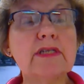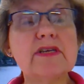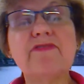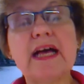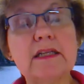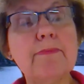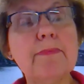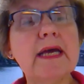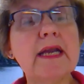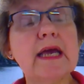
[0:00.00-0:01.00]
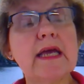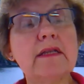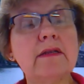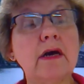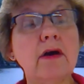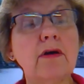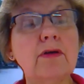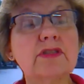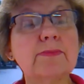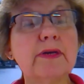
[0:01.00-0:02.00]
development and
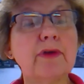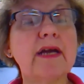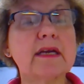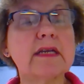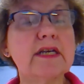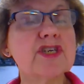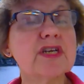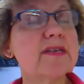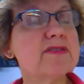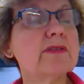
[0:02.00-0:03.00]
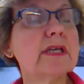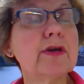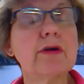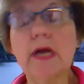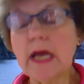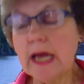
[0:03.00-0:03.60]
ultimate recognition as a leader.